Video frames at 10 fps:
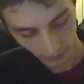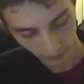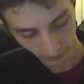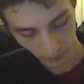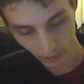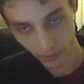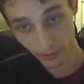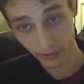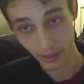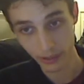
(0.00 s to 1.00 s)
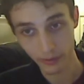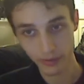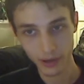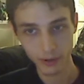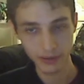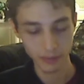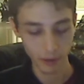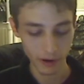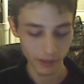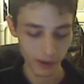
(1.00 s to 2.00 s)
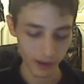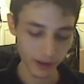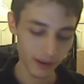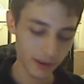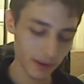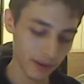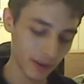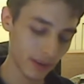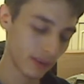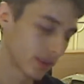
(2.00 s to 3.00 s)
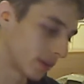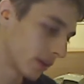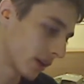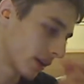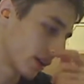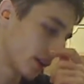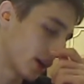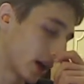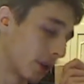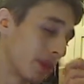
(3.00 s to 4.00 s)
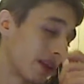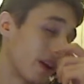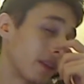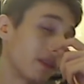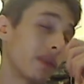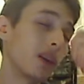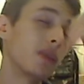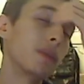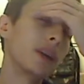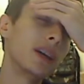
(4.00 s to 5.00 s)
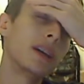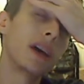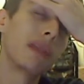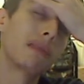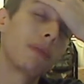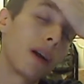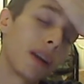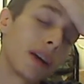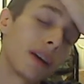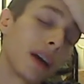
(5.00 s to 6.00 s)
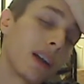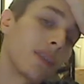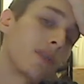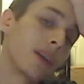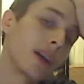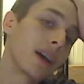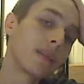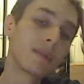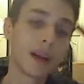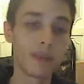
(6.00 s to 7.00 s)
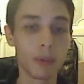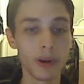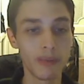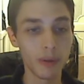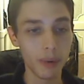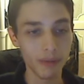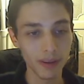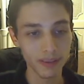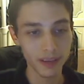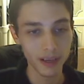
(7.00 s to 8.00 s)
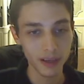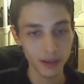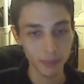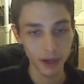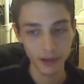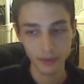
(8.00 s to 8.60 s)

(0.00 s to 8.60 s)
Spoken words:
purchase any other figurines as part of the line. So I hope they found this video to be enthralling and intriguing. Have a wonderful, marvelous day. Goodbye.